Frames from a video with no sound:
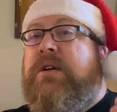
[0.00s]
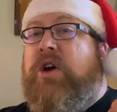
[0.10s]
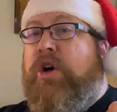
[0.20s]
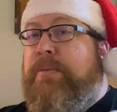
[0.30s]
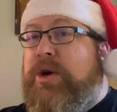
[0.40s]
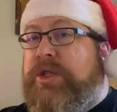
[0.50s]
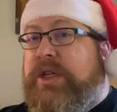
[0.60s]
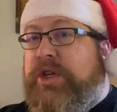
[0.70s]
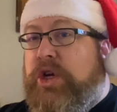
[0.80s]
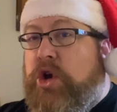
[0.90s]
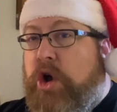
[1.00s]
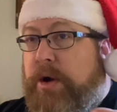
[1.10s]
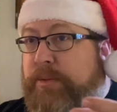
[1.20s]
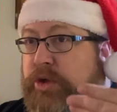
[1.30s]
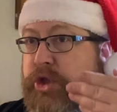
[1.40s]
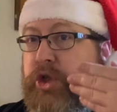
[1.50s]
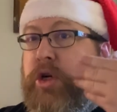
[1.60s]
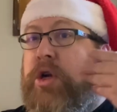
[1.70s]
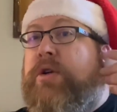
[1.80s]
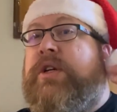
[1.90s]
almost into caramel
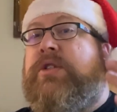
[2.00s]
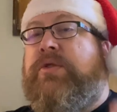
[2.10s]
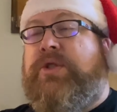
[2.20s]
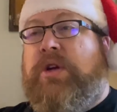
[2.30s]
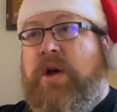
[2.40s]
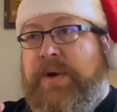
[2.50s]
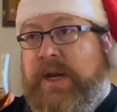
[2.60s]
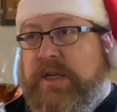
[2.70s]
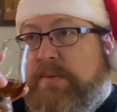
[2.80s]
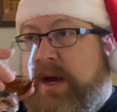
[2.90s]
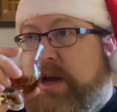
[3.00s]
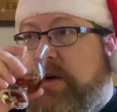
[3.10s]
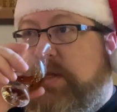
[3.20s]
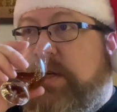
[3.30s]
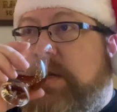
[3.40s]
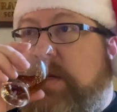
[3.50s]
sugar crystals are going into my nose.